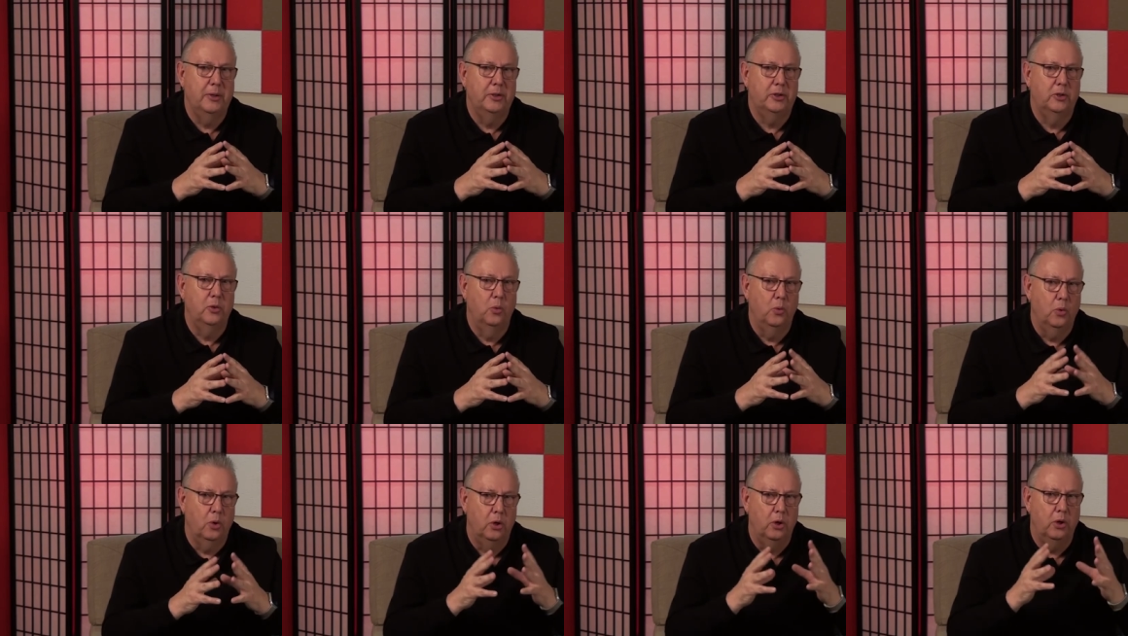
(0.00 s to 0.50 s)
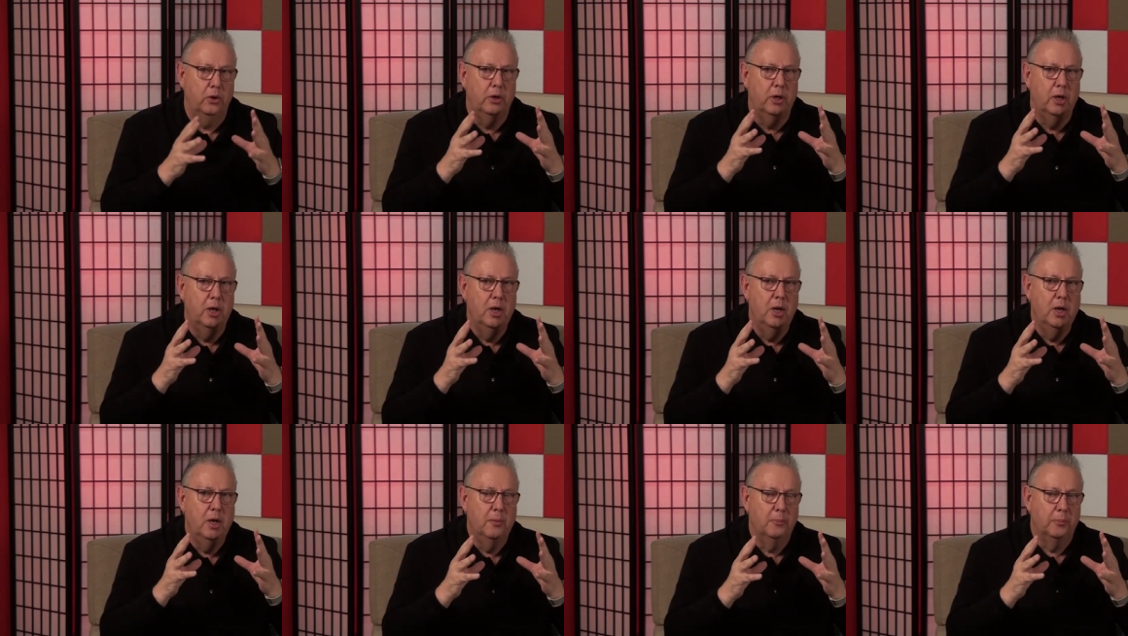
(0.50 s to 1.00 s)
but the word
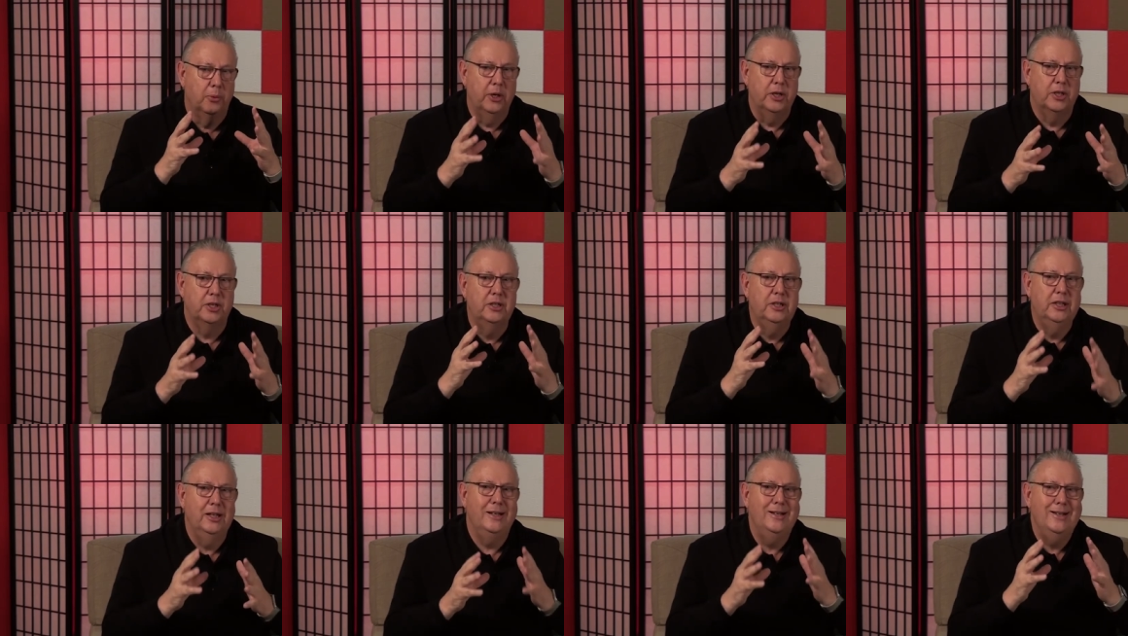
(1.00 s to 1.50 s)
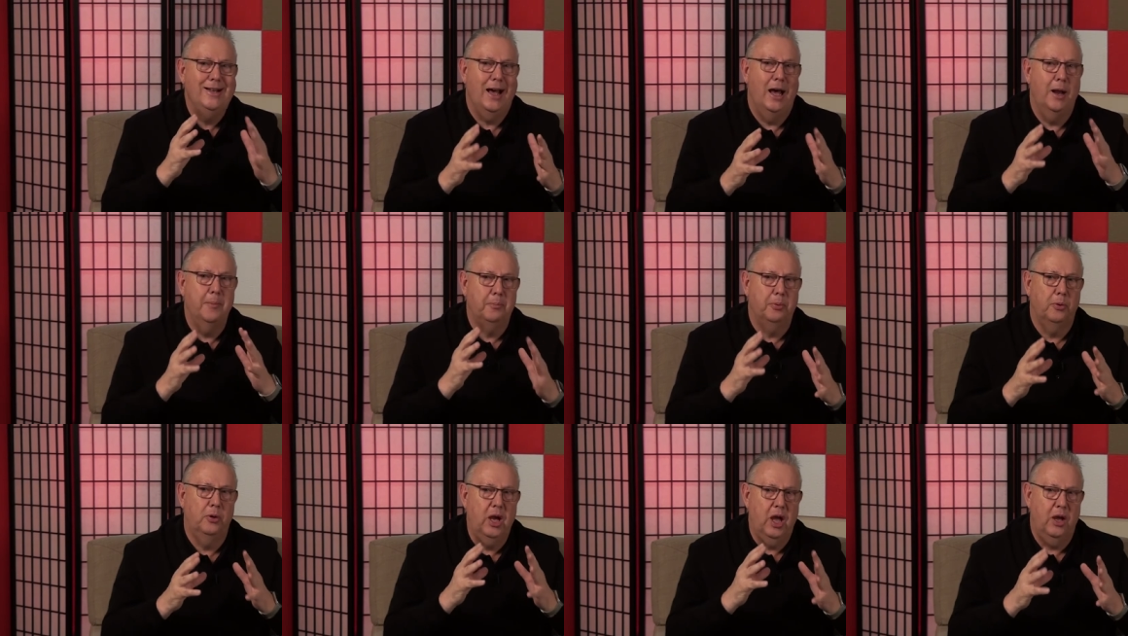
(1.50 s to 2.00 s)
preached did
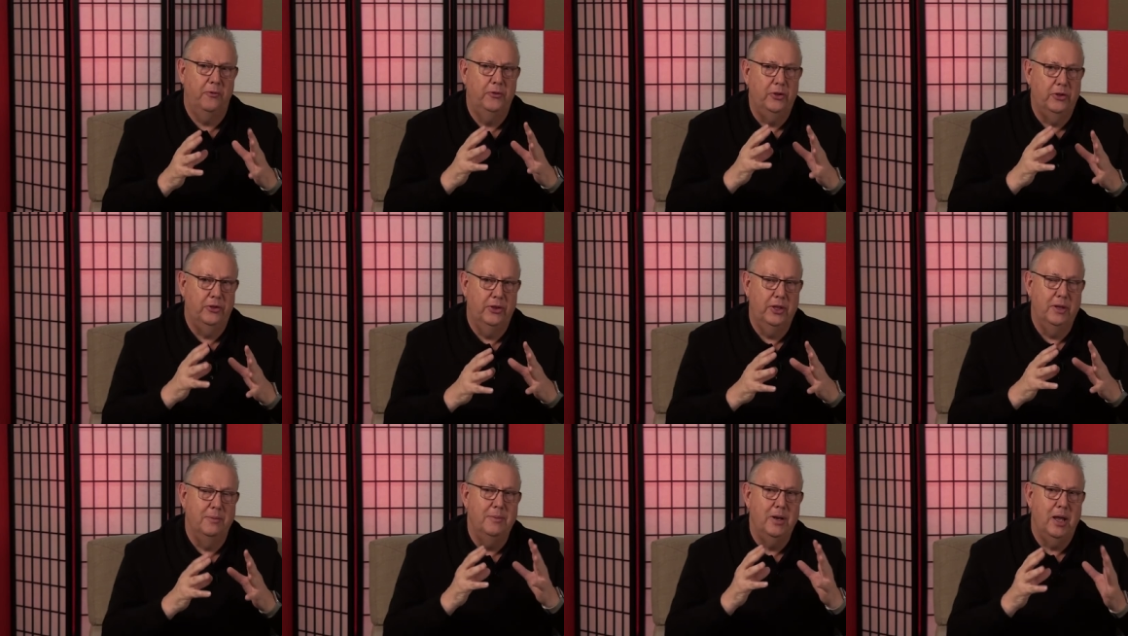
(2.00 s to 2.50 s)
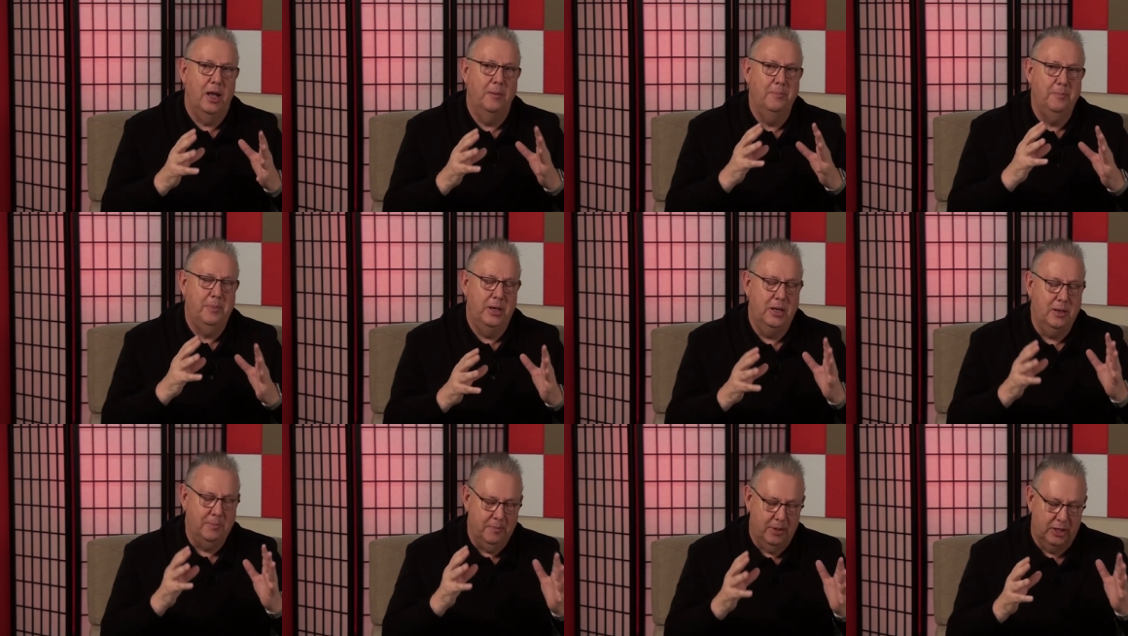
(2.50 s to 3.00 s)
not profit them, not
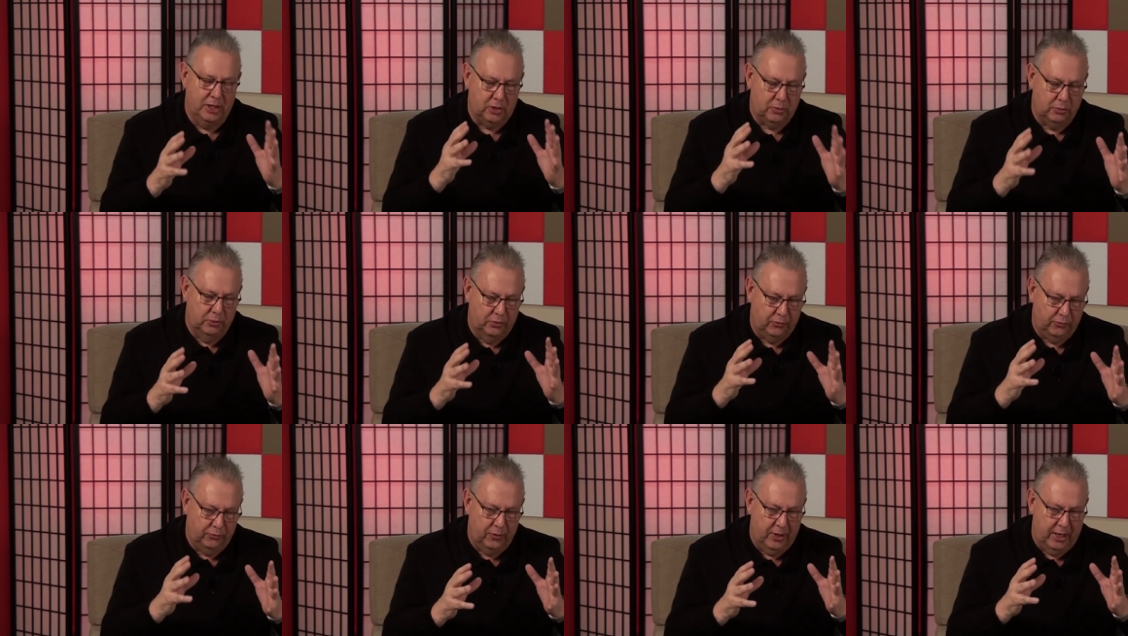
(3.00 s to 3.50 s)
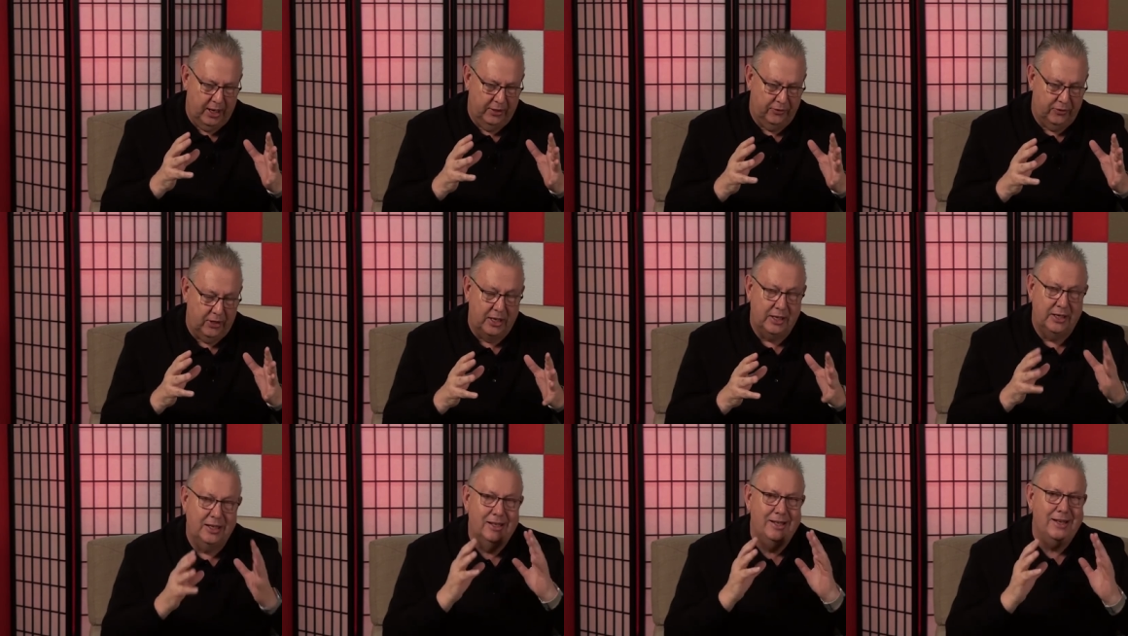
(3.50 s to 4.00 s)
being mixed with faith.
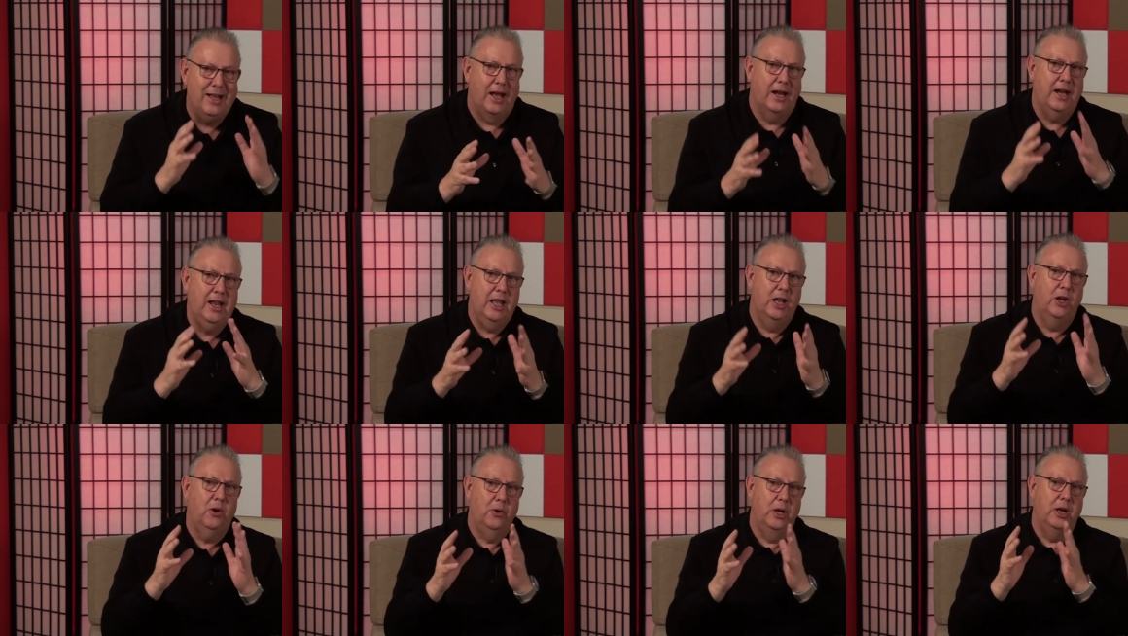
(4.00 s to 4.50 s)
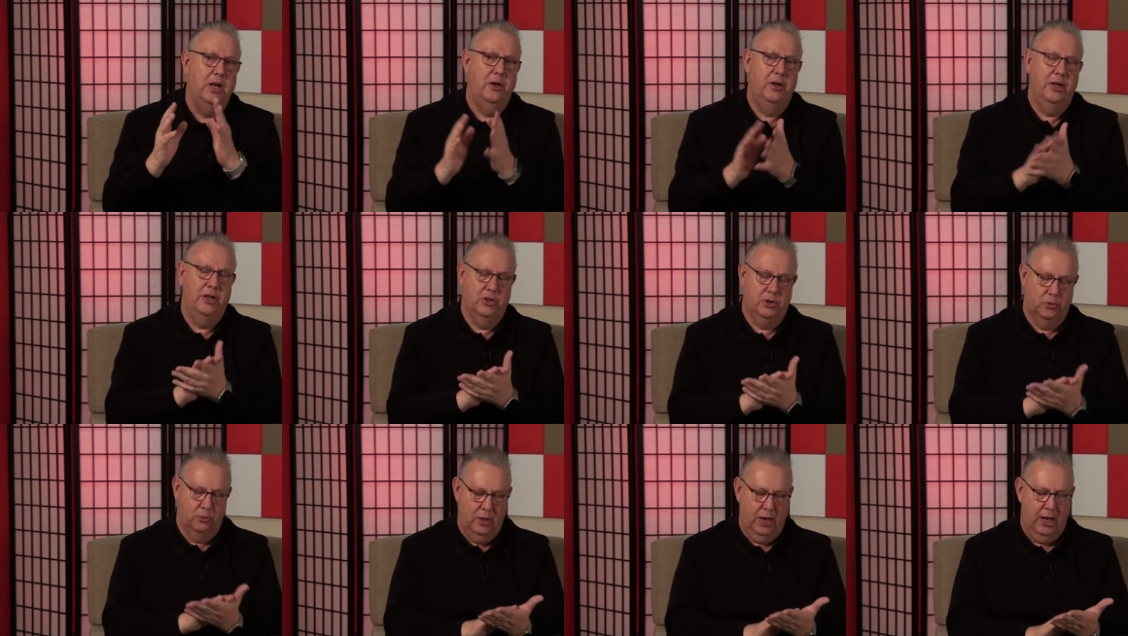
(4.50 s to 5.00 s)
They did not enter into
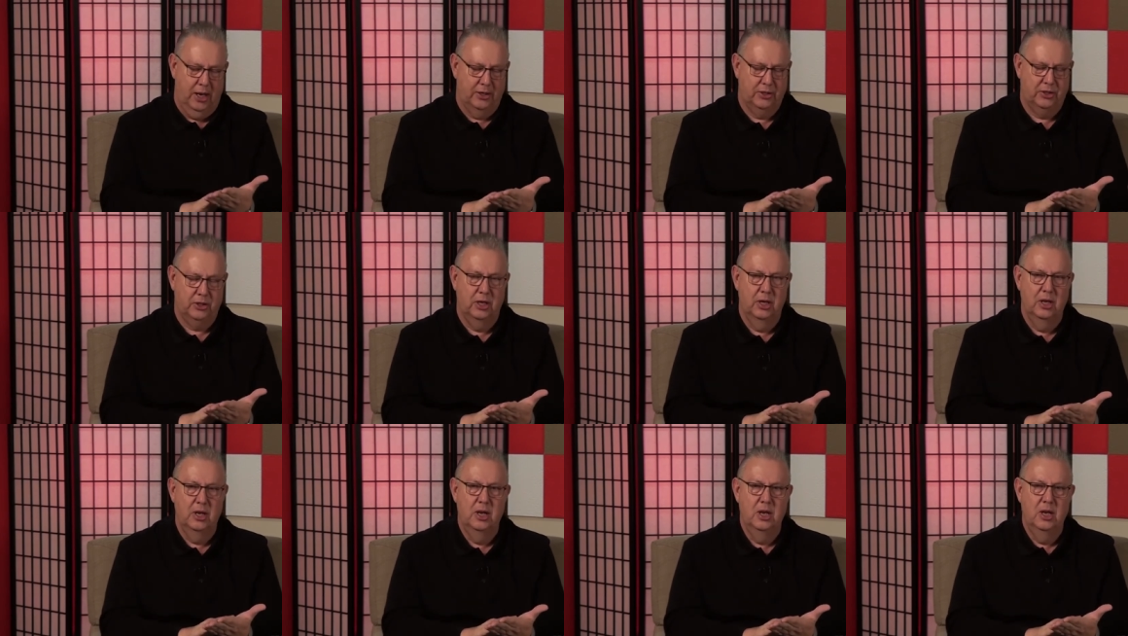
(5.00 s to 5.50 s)
his rest.